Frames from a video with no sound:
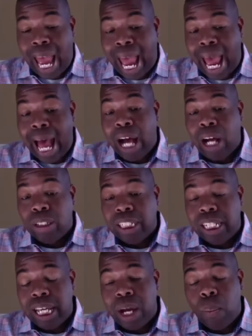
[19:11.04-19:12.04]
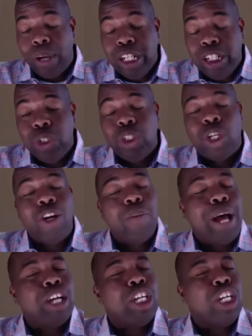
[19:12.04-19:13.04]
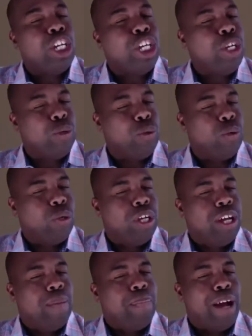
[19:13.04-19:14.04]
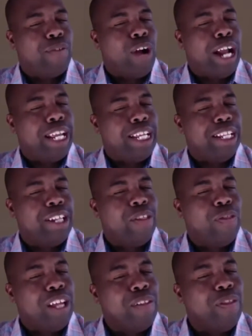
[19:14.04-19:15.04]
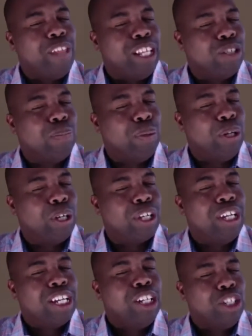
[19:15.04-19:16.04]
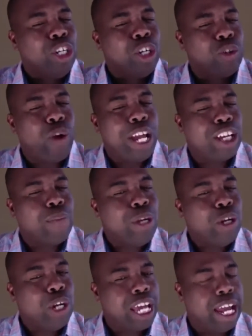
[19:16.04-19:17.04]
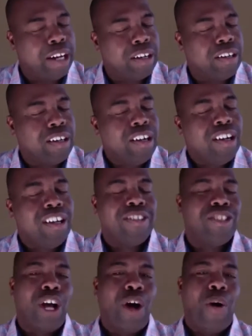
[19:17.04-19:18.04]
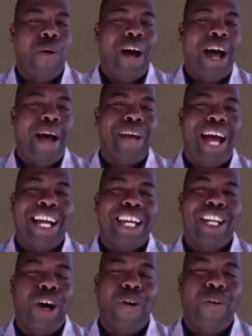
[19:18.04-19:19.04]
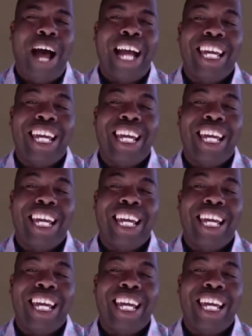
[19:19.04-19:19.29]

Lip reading: what did you learn about you by writing this book? Because you're a great communicator. So I mean, I